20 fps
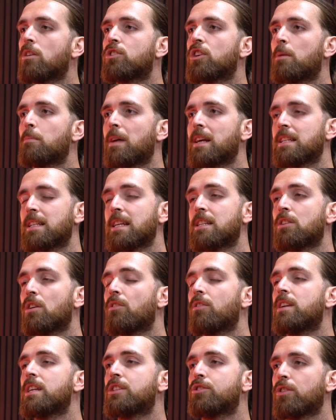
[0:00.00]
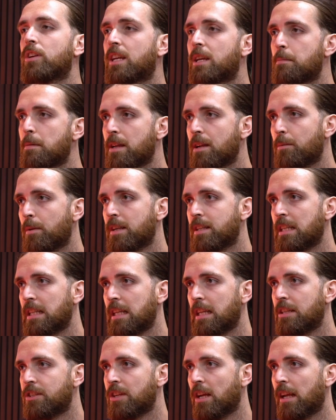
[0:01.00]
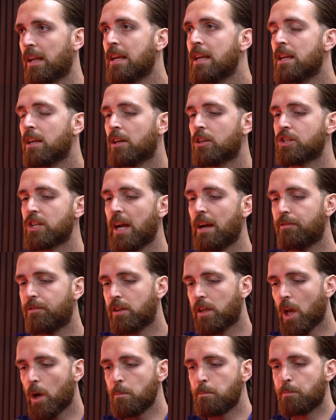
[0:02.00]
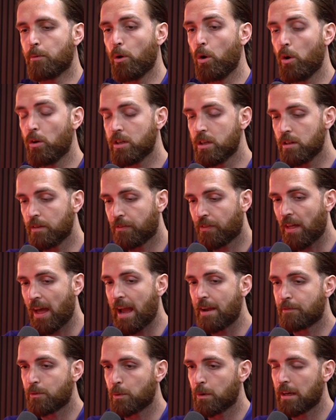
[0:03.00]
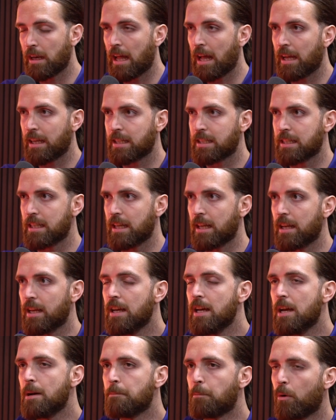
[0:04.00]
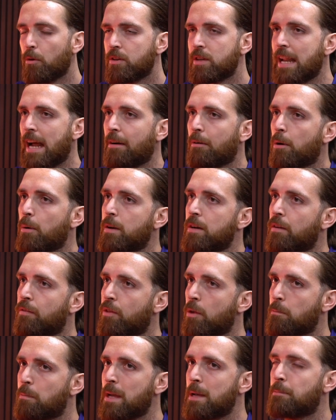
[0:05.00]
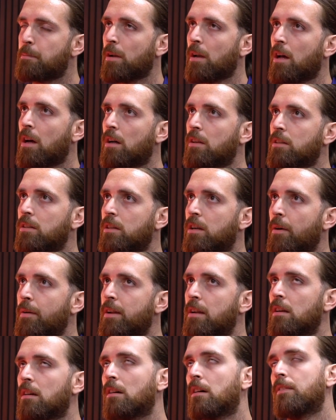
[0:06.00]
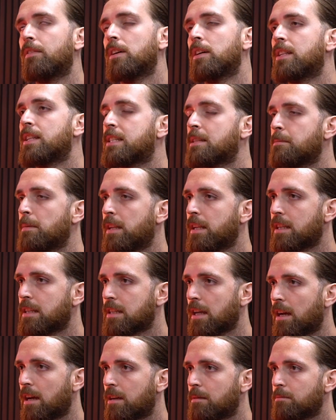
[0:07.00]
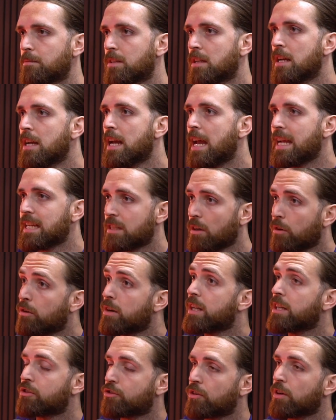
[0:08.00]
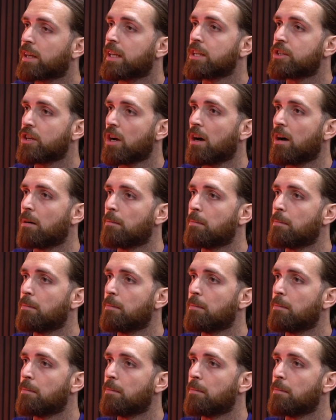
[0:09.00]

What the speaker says: a job that is. It's already tricky being a wedding DJ because you have to go broad enough that everyone likes it, but narrow enough that people aren't going, oh, I've heard this a million times. It's already a tricky job.